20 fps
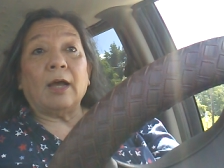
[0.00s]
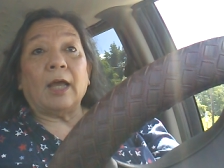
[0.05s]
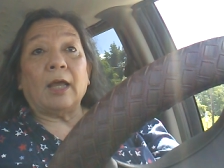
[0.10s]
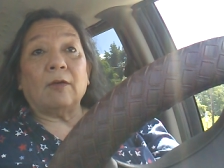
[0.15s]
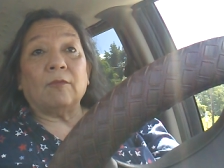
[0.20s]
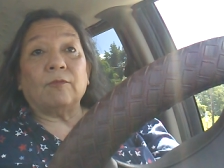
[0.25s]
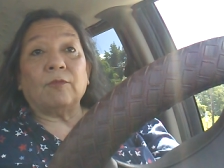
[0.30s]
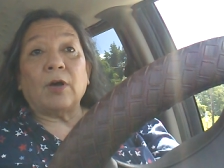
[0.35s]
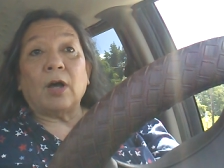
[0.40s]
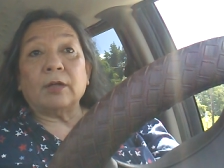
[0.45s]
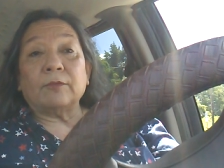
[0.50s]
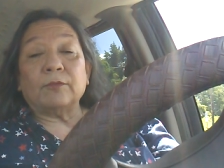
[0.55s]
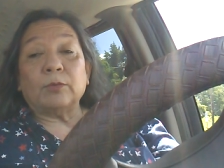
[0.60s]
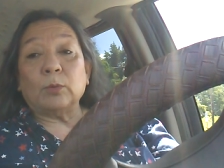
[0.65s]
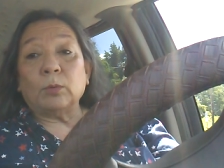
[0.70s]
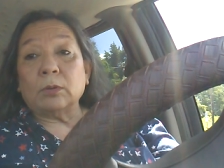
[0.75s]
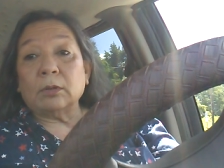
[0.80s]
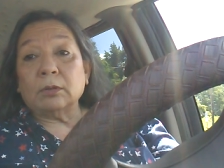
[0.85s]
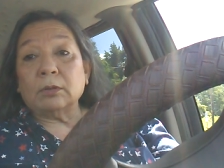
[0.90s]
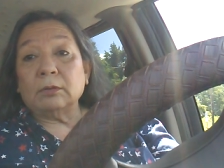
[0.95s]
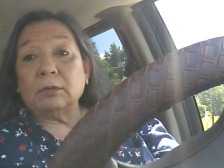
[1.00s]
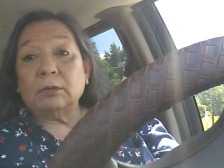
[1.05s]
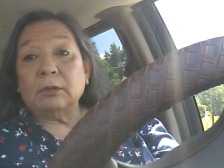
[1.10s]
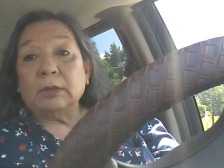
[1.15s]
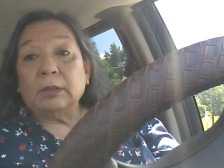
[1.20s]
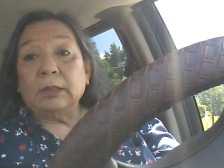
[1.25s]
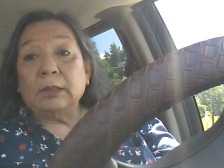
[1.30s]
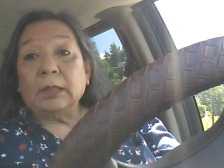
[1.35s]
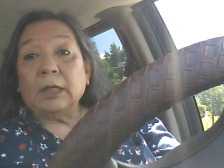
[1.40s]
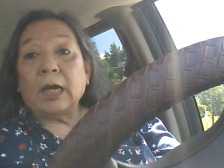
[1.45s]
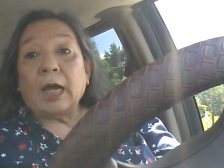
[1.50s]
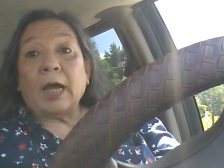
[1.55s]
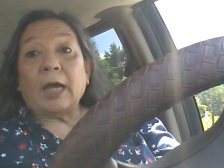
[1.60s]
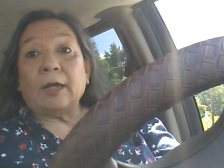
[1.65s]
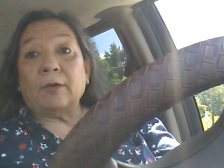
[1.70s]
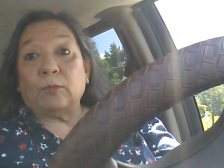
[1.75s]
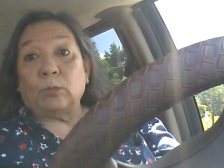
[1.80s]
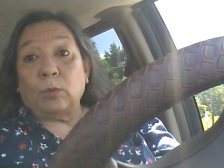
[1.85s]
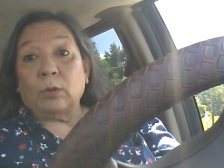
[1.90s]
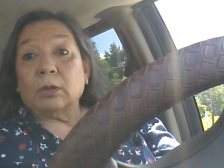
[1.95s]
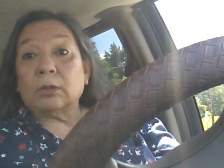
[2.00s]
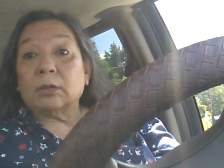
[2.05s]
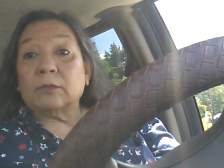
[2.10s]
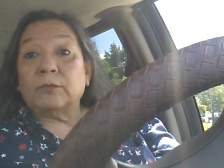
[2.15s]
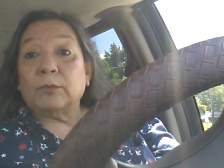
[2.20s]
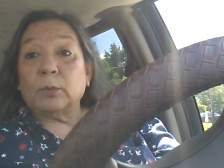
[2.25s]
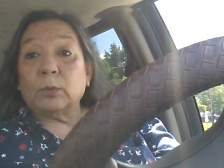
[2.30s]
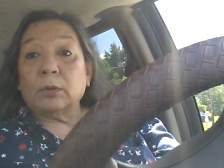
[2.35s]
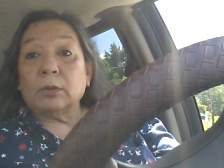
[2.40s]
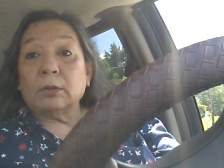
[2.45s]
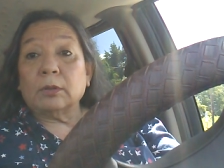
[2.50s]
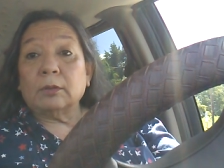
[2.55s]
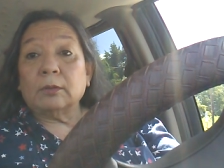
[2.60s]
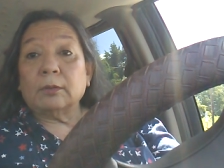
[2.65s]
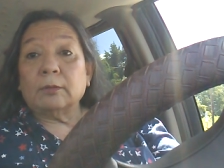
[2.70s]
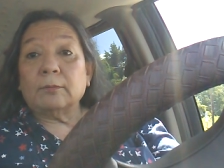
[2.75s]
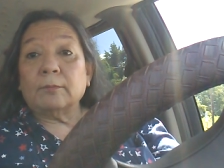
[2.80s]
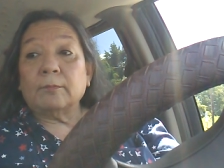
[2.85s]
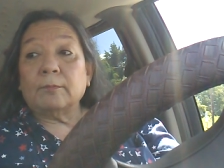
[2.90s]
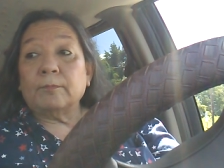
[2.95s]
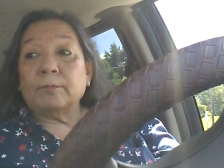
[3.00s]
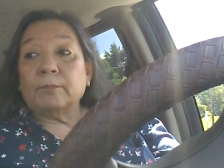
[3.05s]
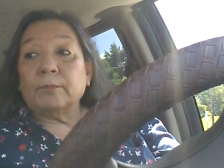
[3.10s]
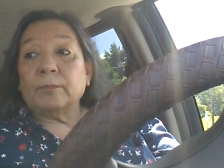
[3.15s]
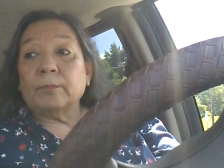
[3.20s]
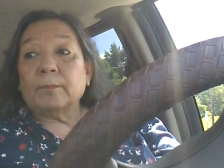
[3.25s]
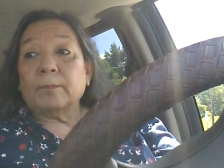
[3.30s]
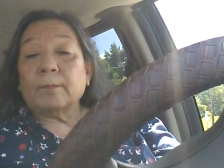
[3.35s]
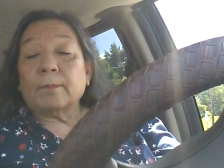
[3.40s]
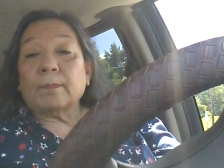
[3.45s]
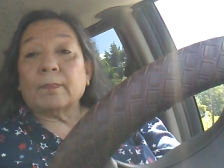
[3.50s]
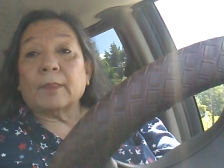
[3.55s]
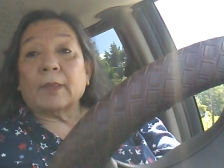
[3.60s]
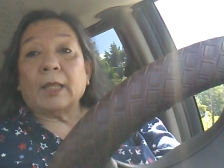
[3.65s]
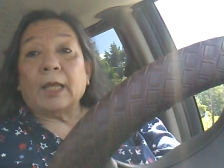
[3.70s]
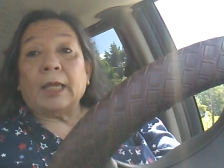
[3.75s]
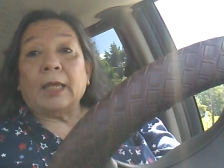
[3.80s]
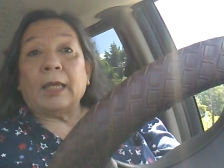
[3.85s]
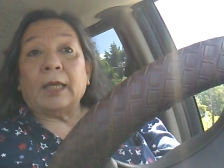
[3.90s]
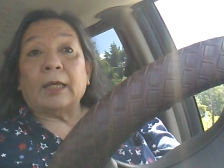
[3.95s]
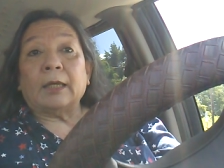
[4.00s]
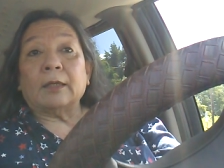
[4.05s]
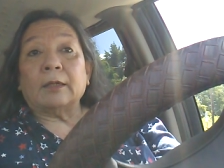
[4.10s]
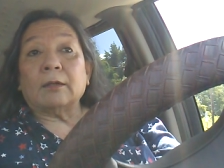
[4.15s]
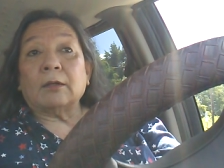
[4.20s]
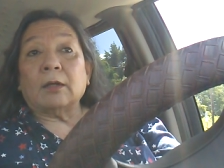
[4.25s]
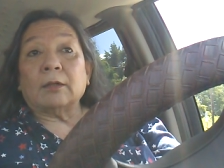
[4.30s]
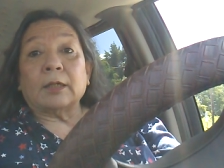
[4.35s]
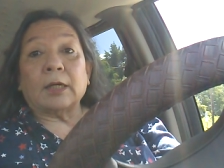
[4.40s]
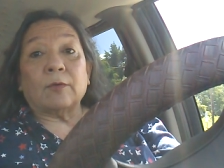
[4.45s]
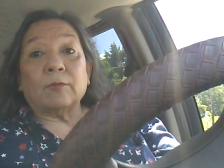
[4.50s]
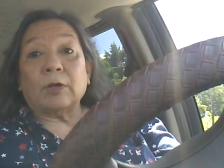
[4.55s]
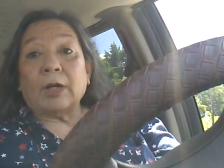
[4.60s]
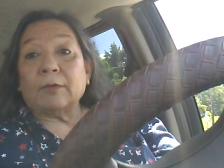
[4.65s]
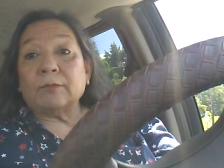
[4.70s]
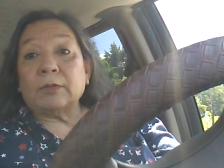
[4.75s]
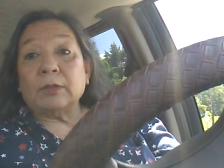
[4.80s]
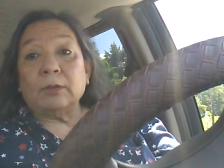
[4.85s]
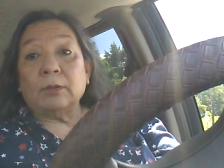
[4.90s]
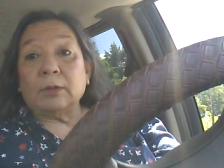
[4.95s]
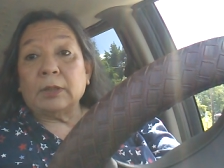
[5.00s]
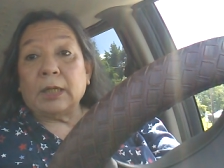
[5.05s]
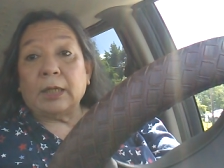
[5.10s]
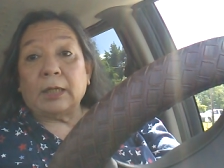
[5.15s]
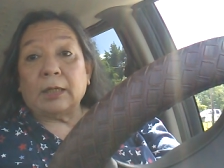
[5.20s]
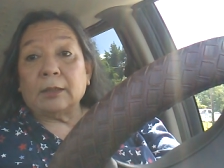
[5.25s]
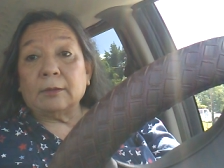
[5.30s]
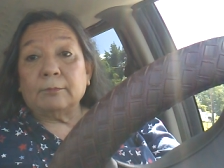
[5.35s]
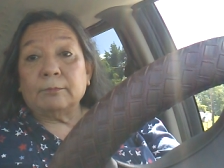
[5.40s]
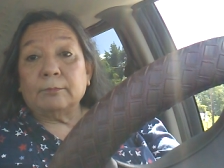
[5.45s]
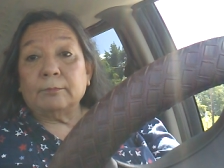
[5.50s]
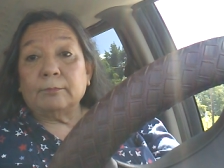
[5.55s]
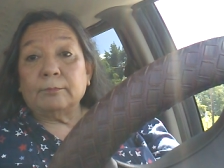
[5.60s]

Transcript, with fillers: I have fought for, I have worked for, and I'll never have to do it again.